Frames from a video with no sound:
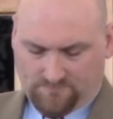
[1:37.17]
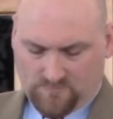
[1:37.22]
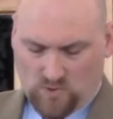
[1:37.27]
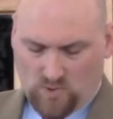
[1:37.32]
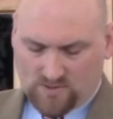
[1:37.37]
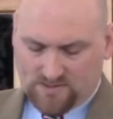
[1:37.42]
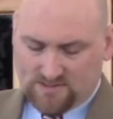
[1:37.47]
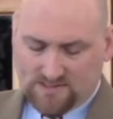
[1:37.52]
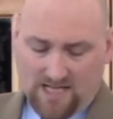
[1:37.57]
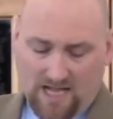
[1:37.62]

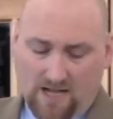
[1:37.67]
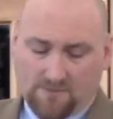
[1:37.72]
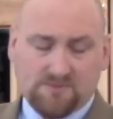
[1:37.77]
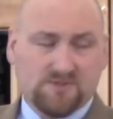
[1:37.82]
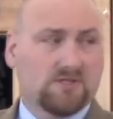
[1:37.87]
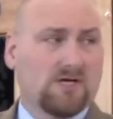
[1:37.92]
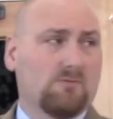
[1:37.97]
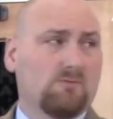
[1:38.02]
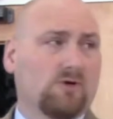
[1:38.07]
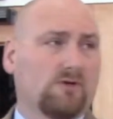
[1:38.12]
Or stop
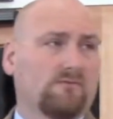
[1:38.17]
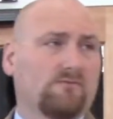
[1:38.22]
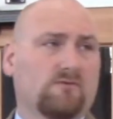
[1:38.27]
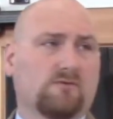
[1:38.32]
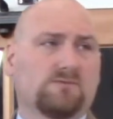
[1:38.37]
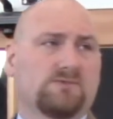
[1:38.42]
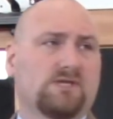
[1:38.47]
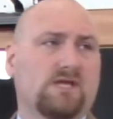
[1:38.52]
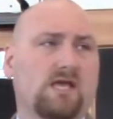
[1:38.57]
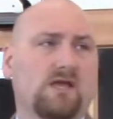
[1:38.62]
someone
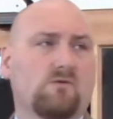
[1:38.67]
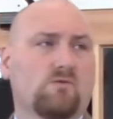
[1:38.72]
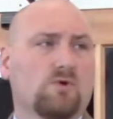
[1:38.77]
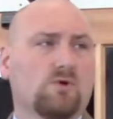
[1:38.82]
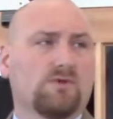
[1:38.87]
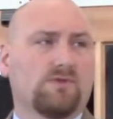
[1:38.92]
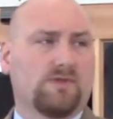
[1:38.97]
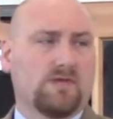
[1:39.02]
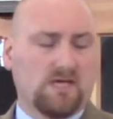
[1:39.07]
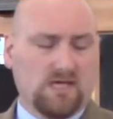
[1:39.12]
from saying
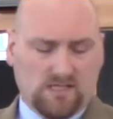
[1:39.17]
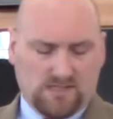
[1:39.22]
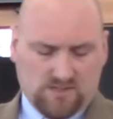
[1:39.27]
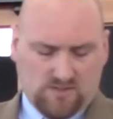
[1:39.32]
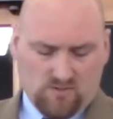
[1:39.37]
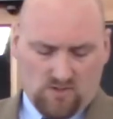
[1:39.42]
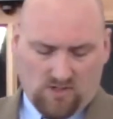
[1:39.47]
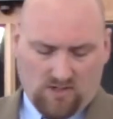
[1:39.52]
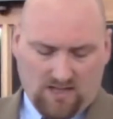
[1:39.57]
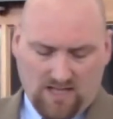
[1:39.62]
rude things
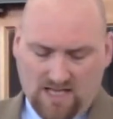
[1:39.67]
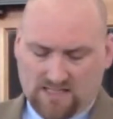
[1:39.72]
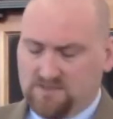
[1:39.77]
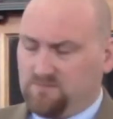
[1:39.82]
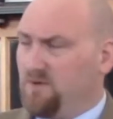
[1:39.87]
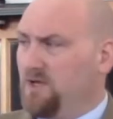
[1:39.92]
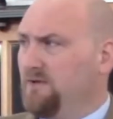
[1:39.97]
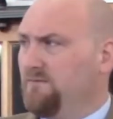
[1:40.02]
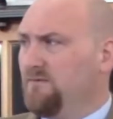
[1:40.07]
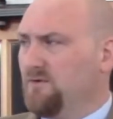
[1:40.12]
to a
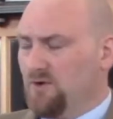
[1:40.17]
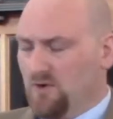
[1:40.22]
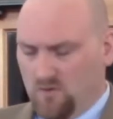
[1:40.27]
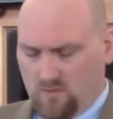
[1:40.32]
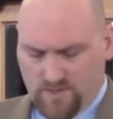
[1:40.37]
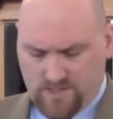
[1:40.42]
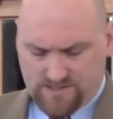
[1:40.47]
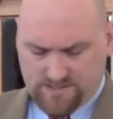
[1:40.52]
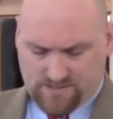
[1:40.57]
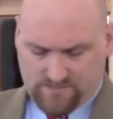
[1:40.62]
classmate for no
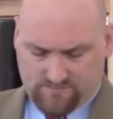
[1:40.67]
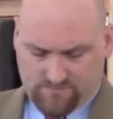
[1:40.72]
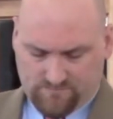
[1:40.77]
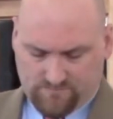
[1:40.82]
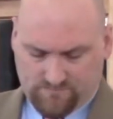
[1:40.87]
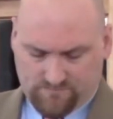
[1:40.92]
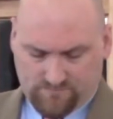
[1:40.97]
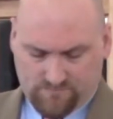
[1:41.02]
reason.